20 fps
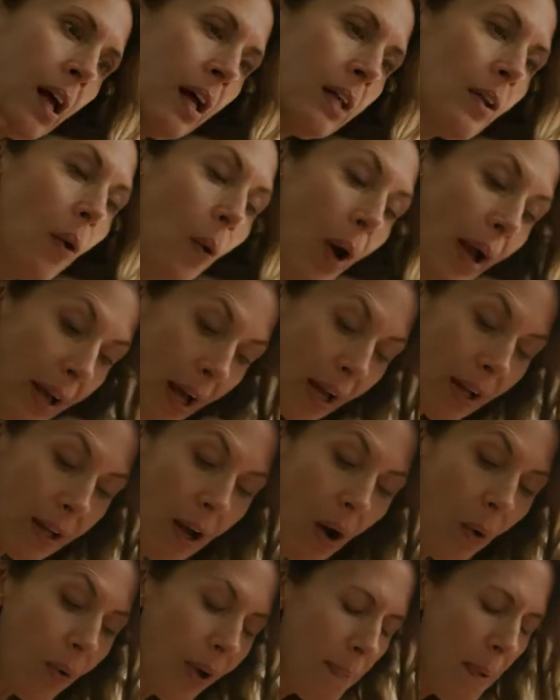no, I gotta
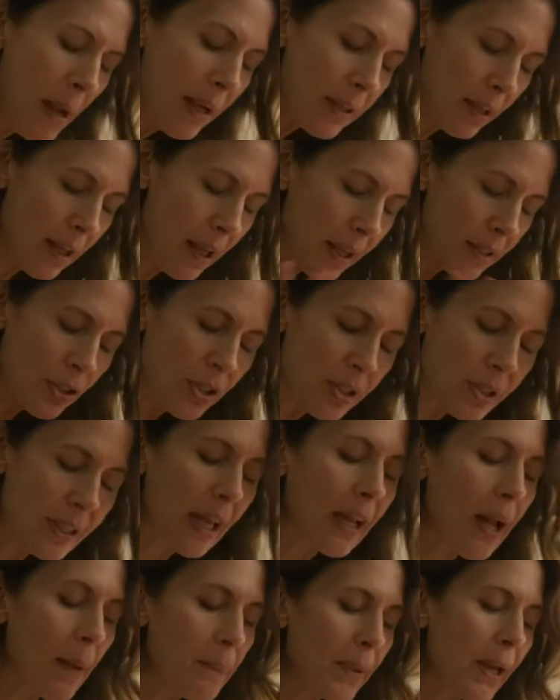go. Come on, get just
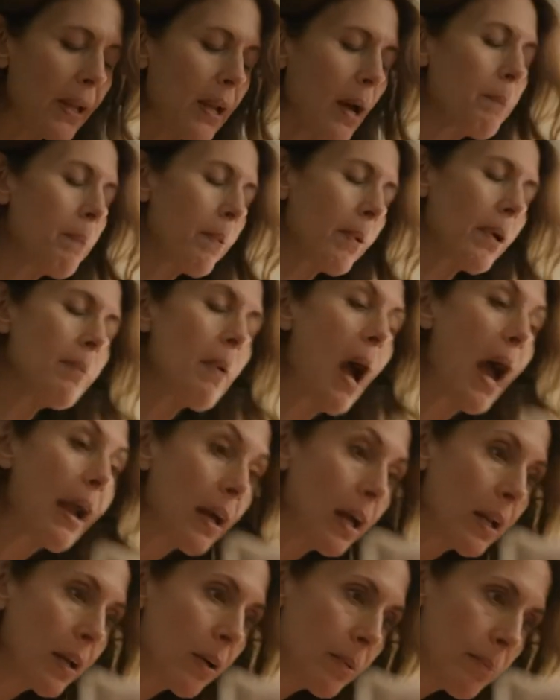get up, get up. I
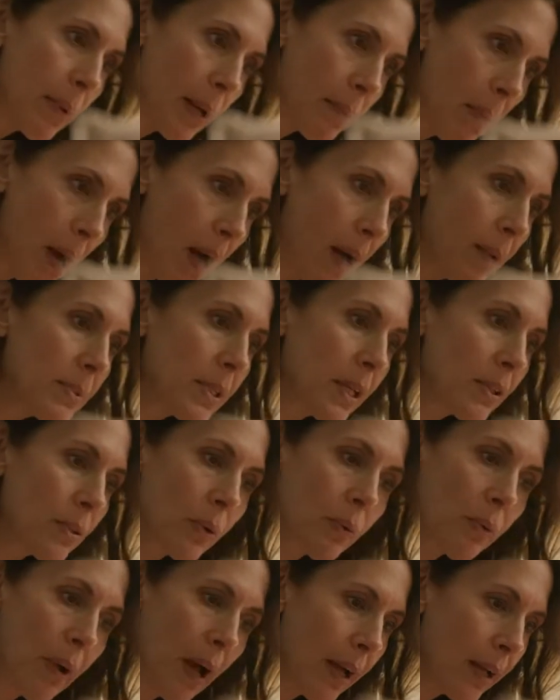gotta go to my mom's. I
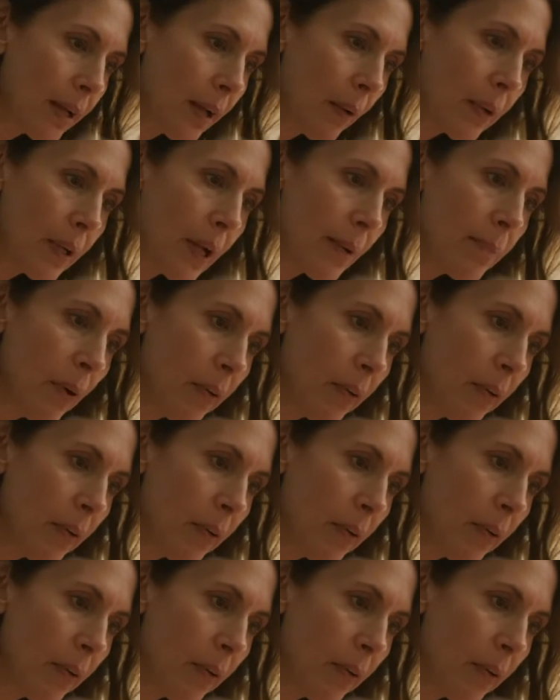told Ryan I would come